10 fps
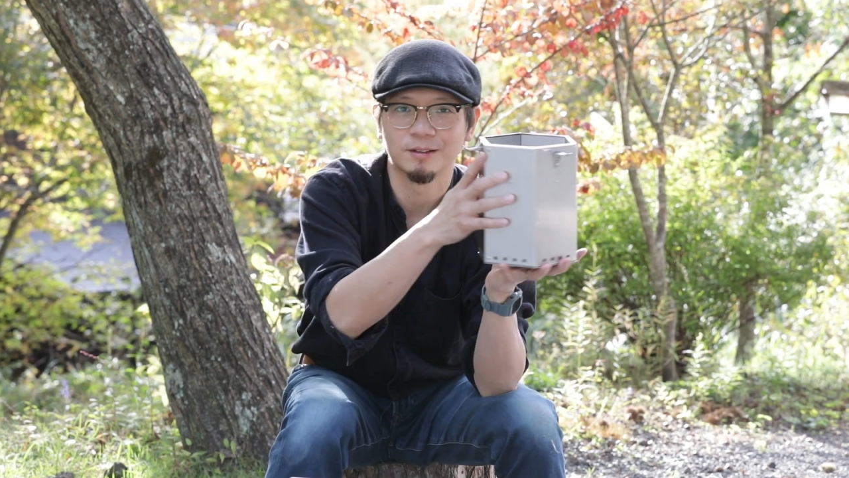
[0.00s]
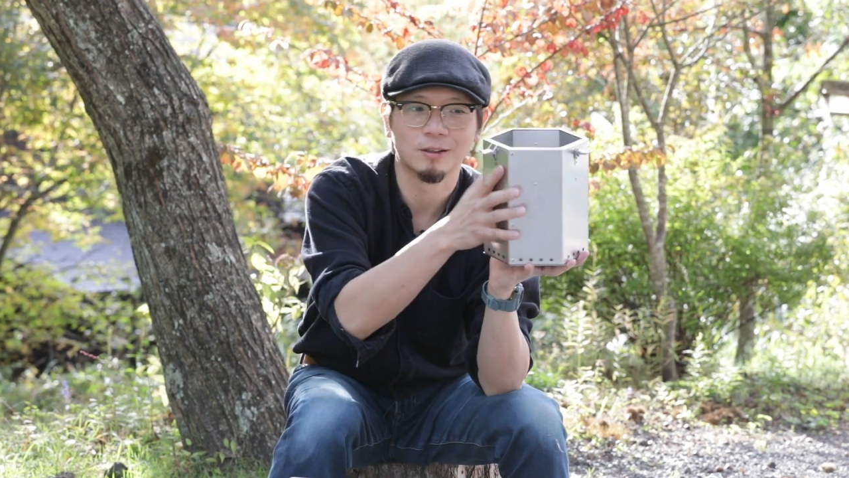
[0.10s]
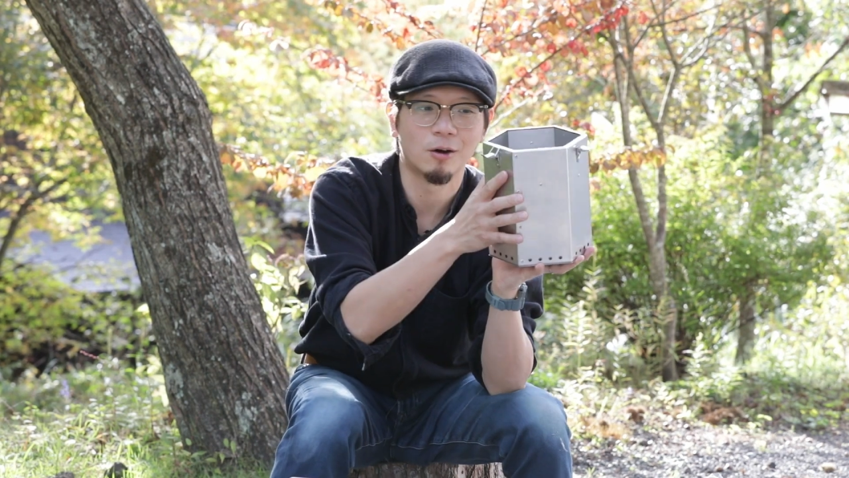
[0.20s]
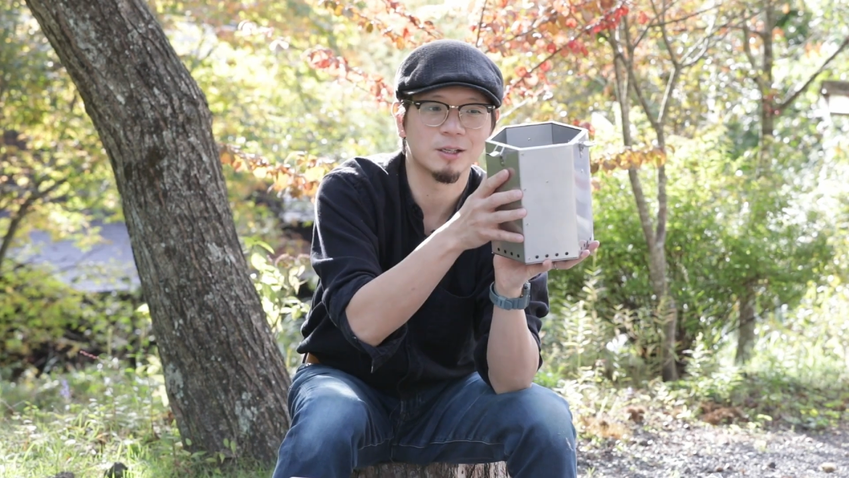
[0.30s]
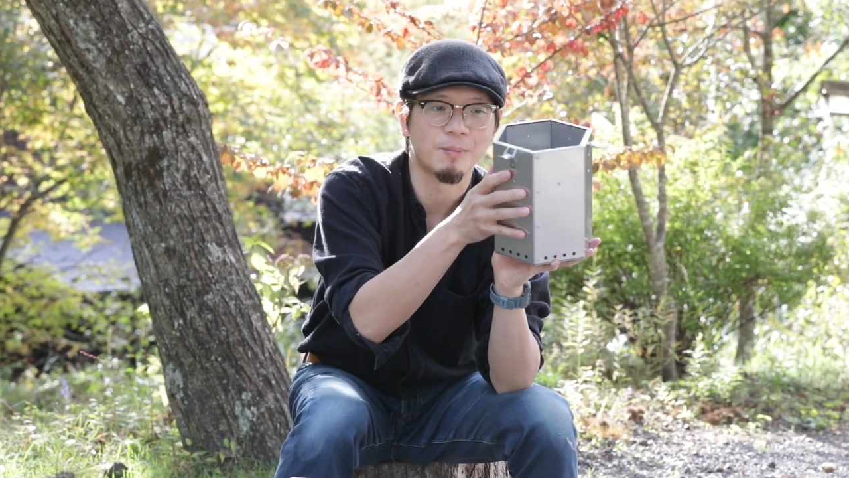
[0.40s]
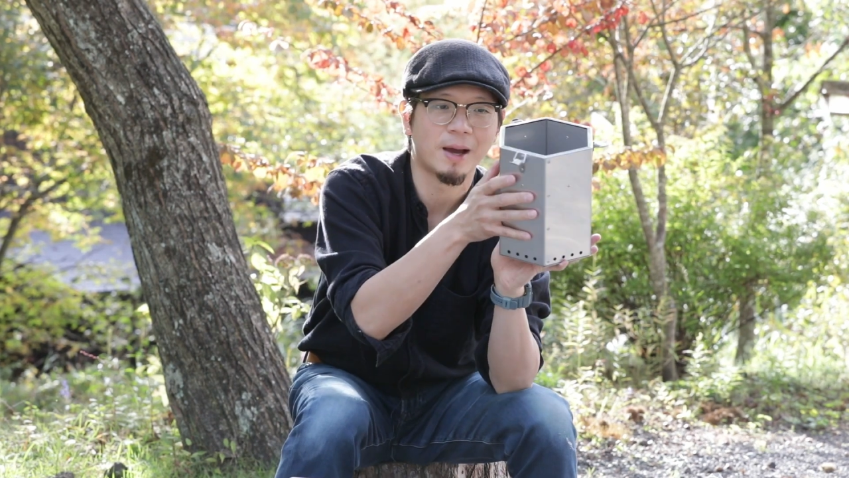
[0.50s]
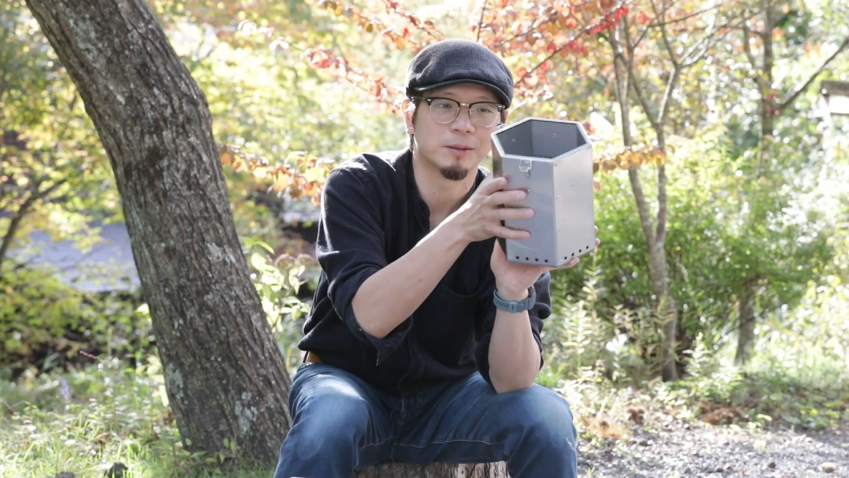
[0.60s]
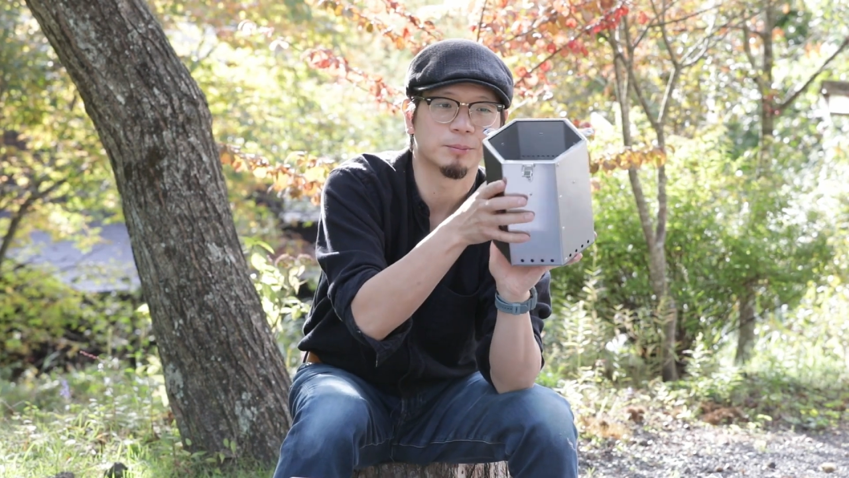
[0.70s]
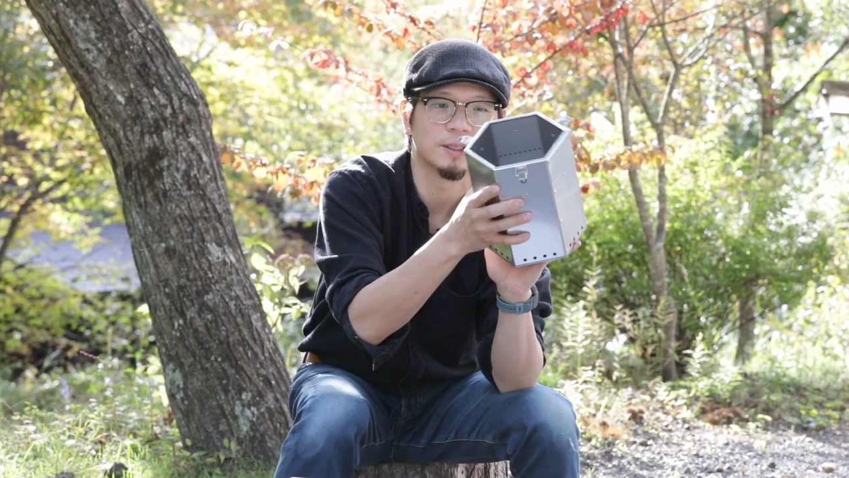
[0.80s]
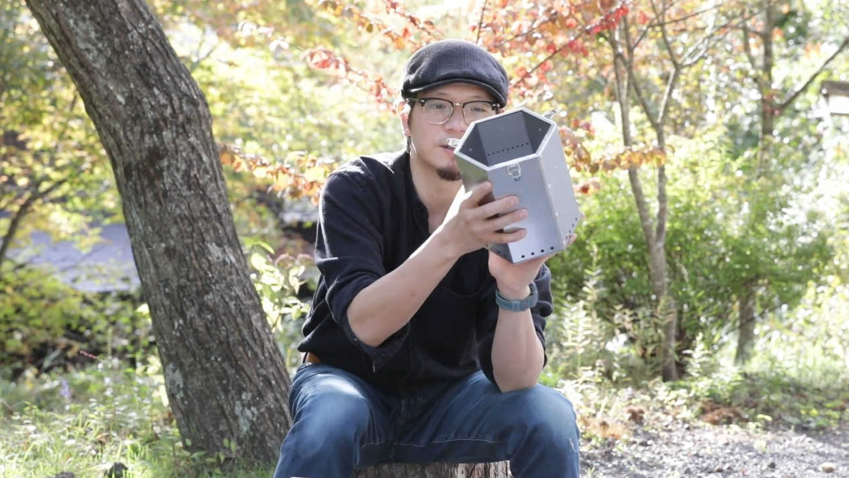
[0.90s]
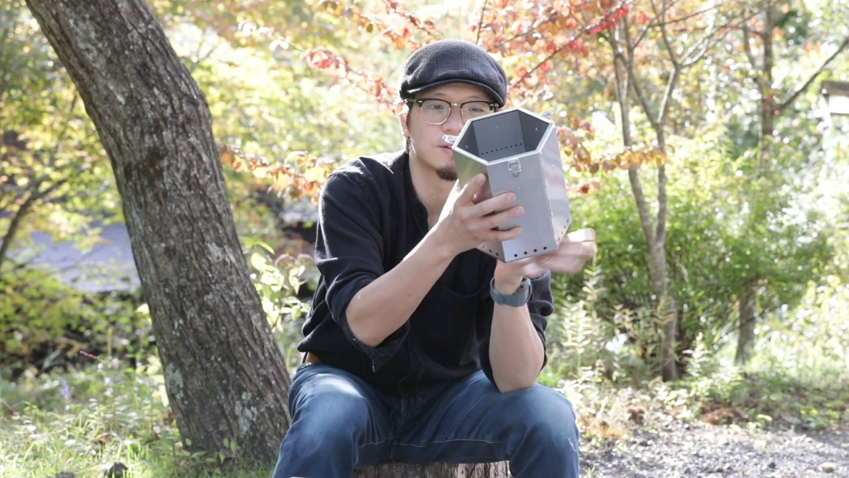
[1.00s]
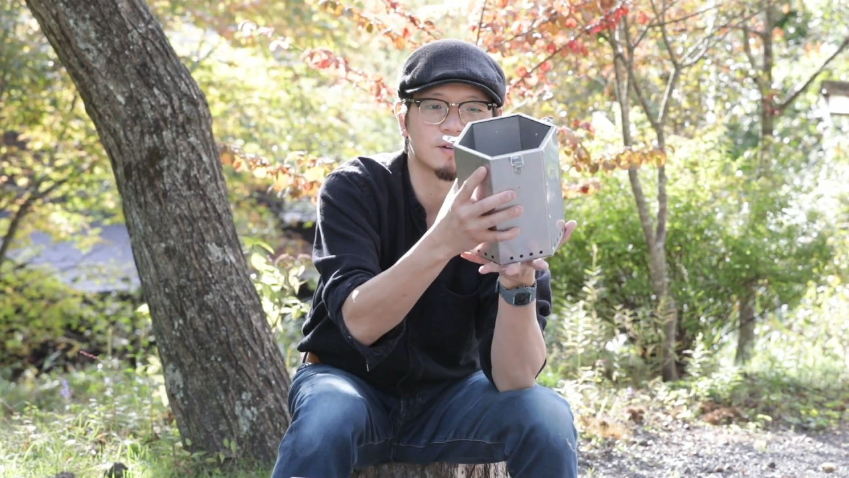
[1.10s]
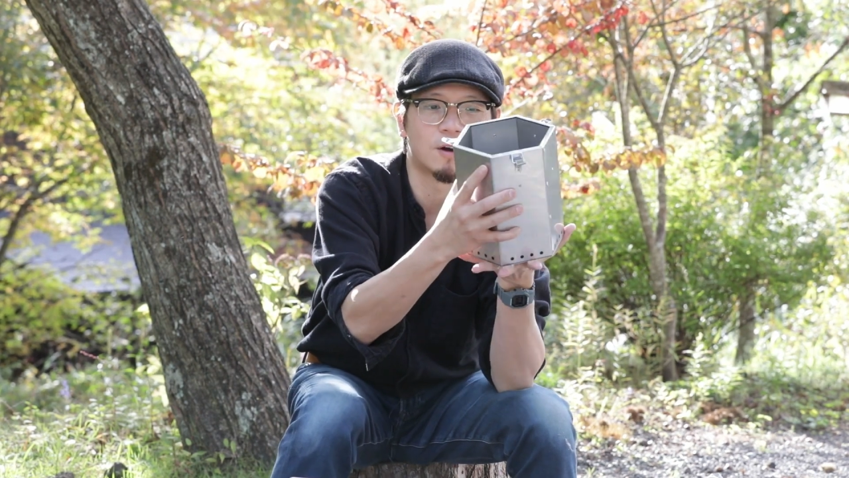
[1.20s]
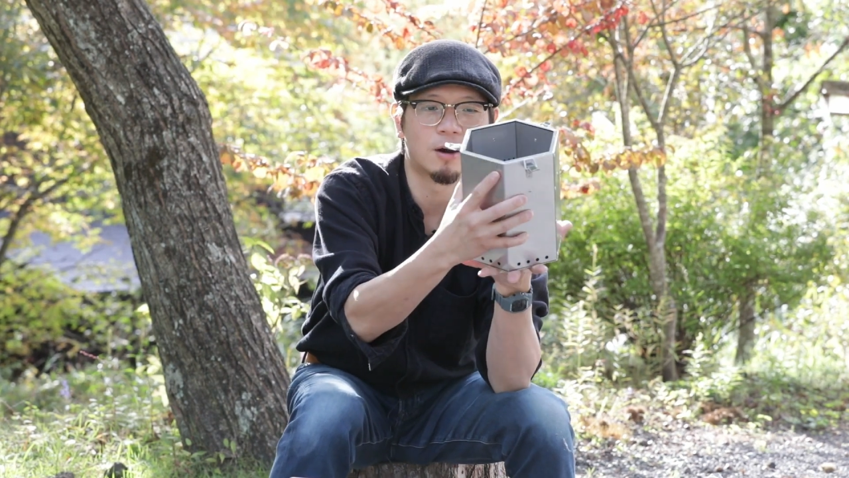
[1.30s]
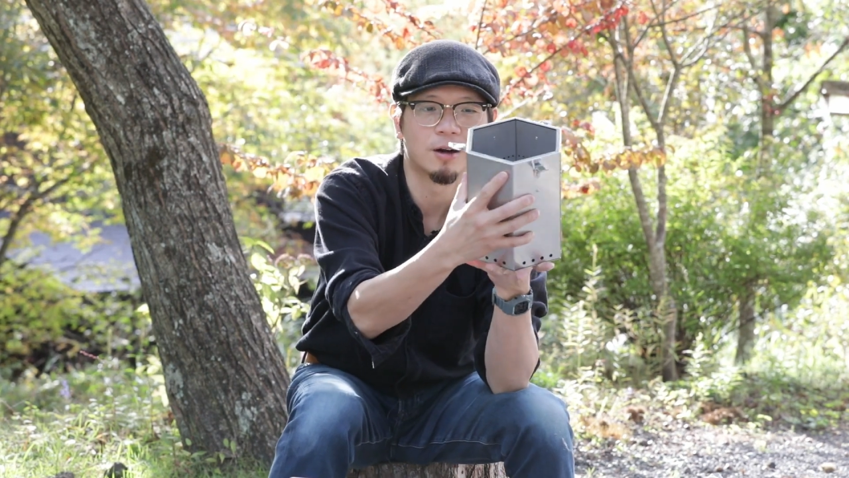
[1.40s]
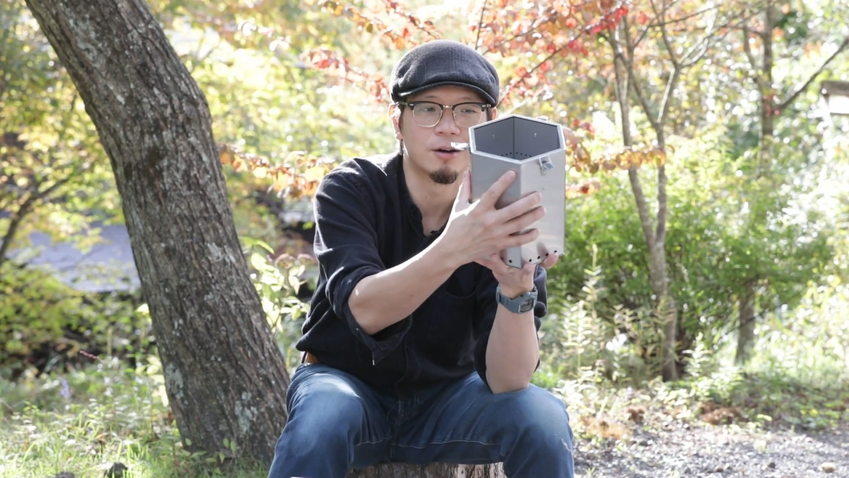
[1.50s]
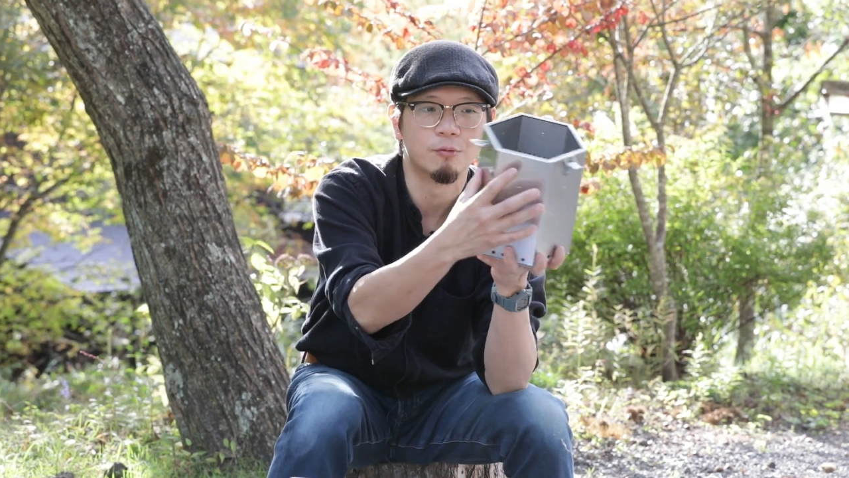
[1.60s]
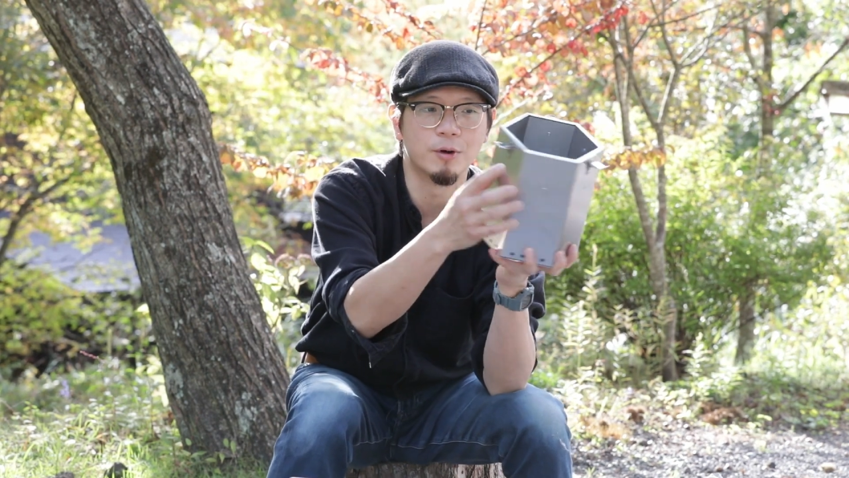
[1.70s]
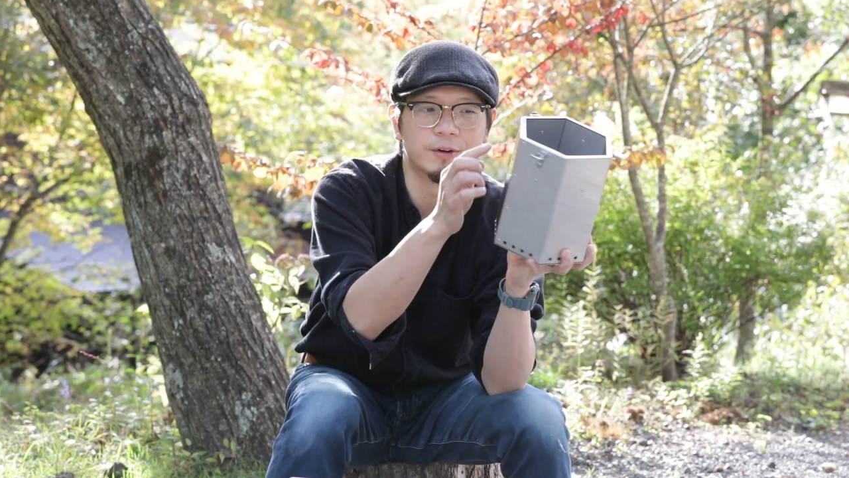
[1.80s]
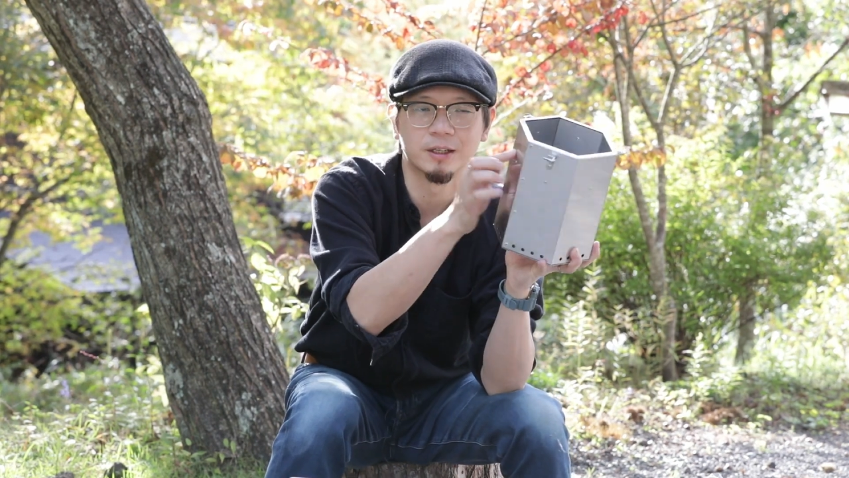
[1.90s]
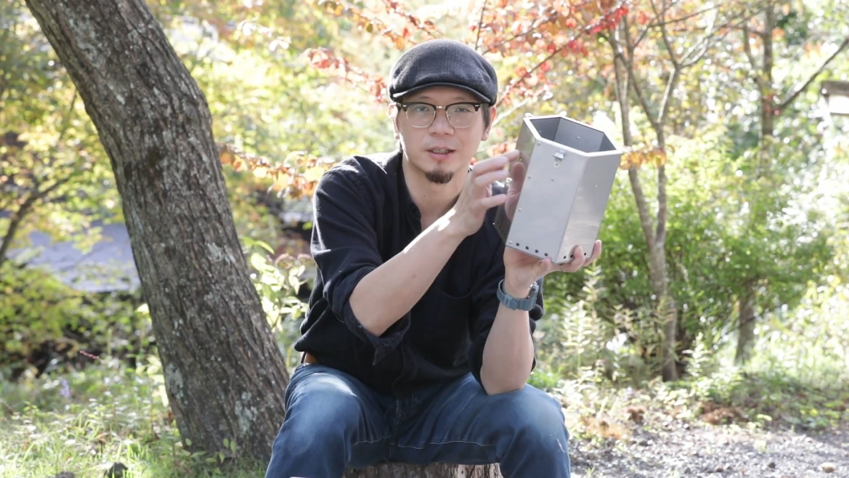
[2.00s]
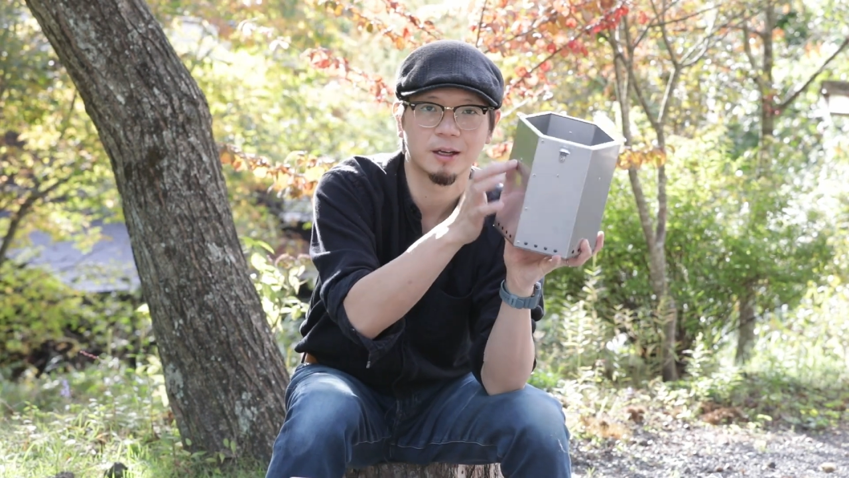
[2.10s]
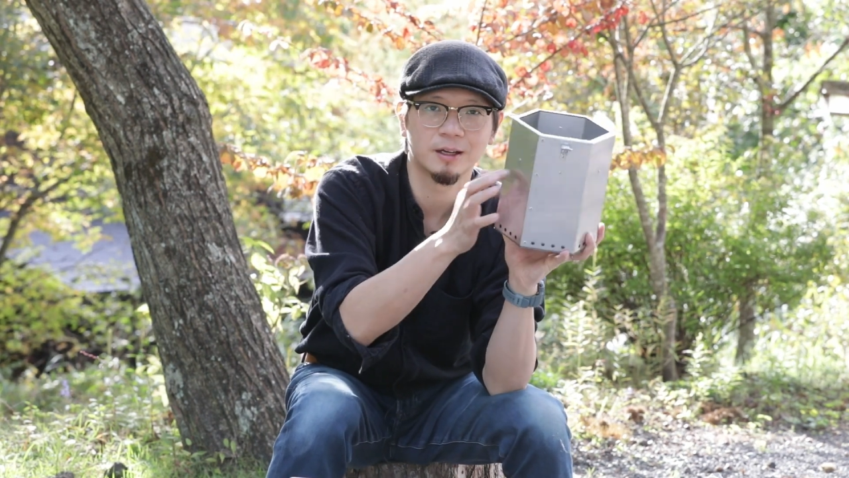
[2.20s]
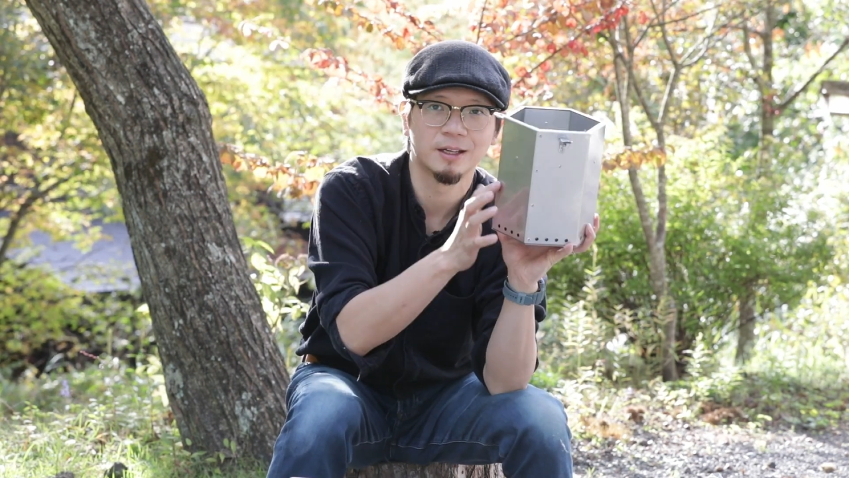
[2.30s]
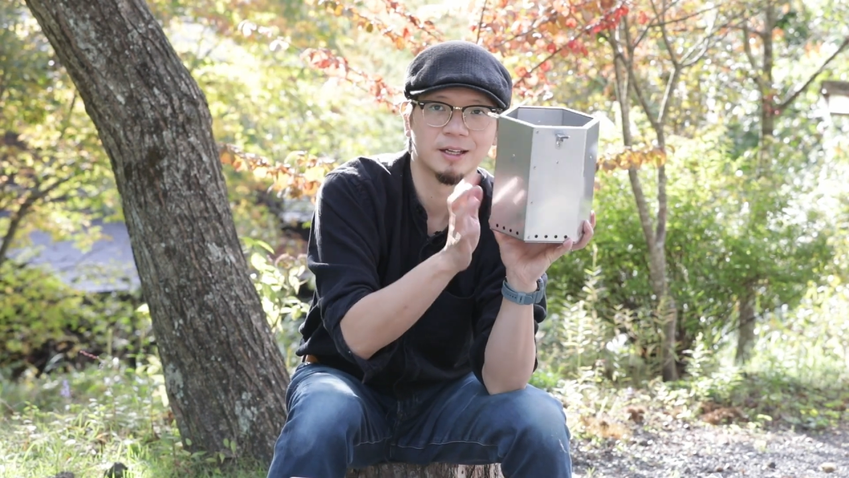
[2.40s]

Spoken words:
all the metal plates are riveted,